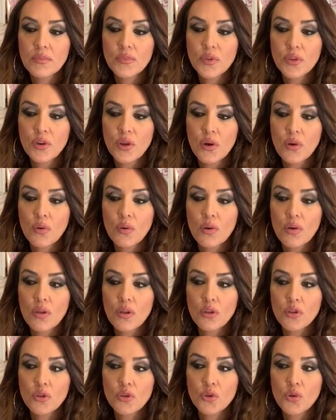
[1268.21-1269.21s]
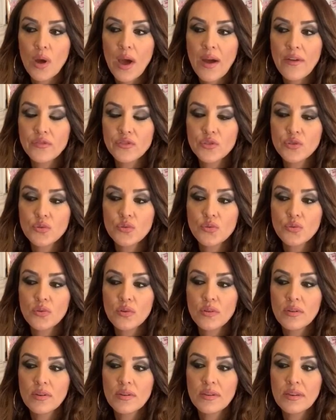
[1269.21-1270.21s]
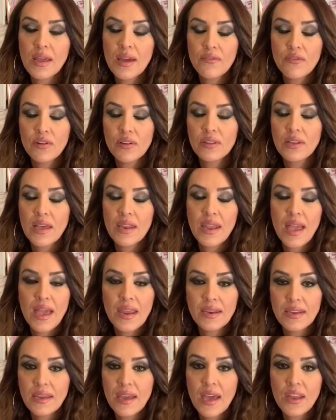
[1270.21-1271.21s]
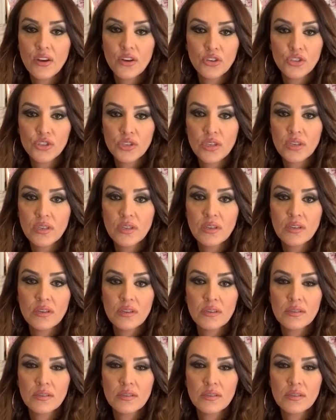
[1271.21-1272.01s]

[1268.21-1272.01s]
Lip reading: you know, you have to never let any energy